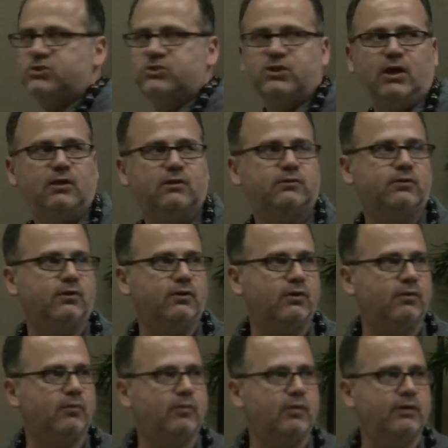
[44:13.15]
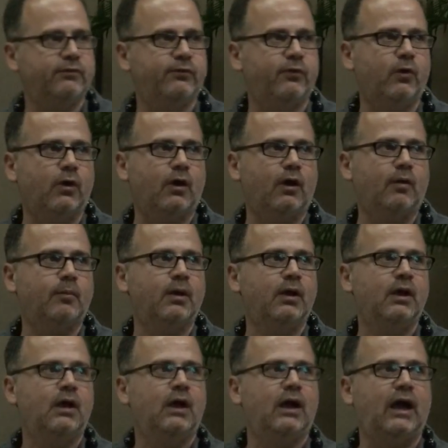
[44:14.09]
shelter reform.
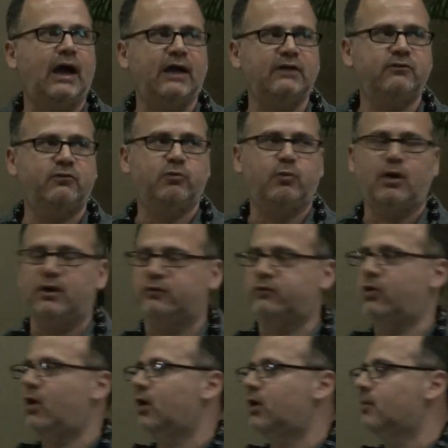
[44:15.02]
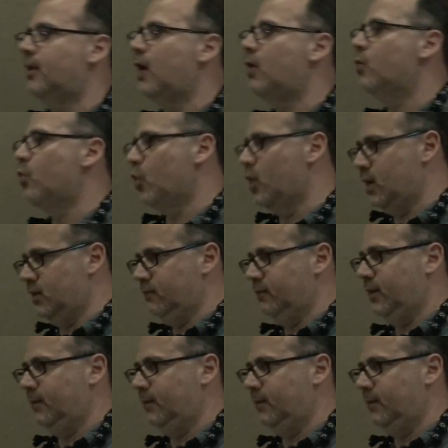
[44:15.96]
I just want to talk about one of